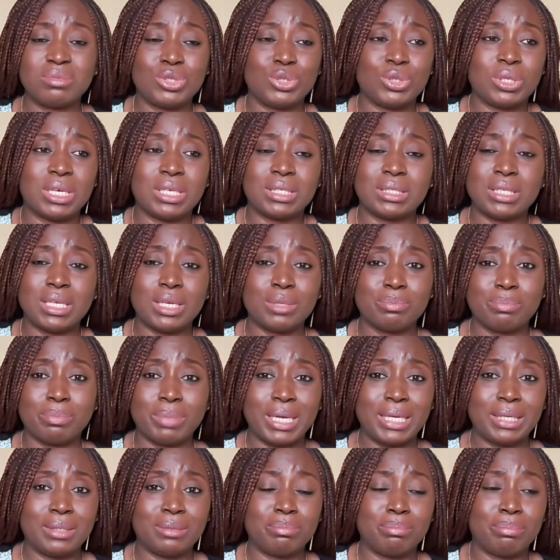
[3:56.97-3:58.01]
You can start
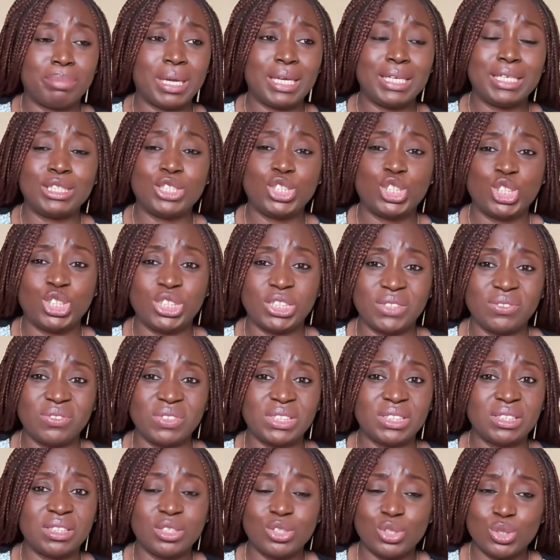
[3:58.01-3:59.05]
by buying
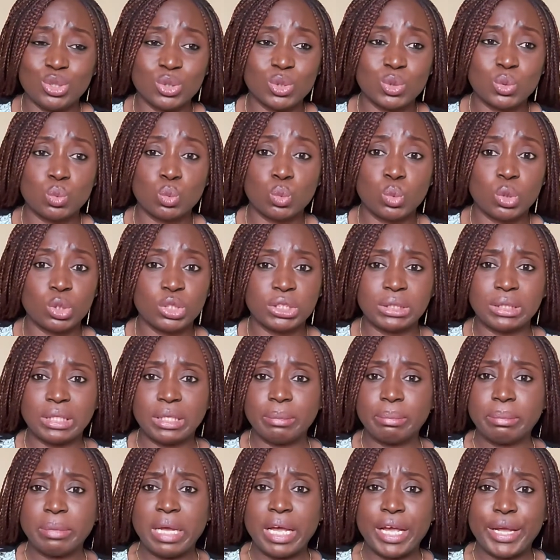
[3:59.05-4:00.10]
thrifts, just wash
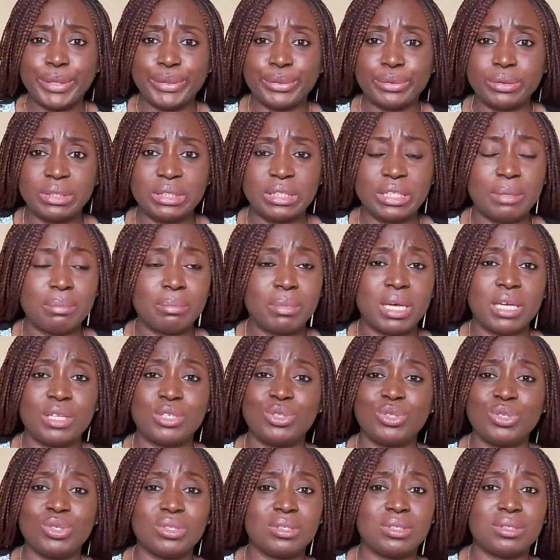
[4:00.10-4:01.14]
them, iron them,
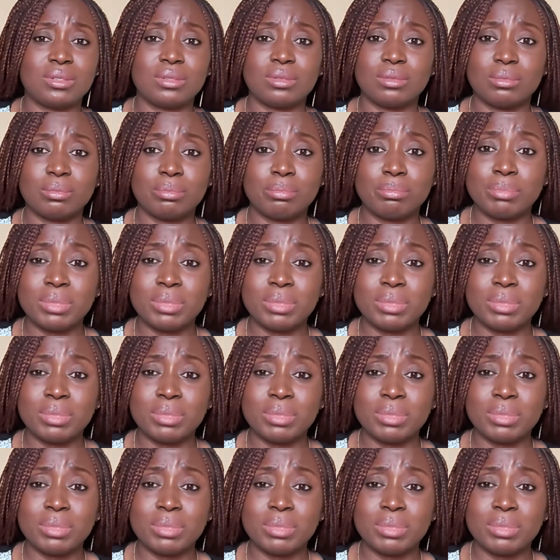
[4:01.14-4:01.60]
and just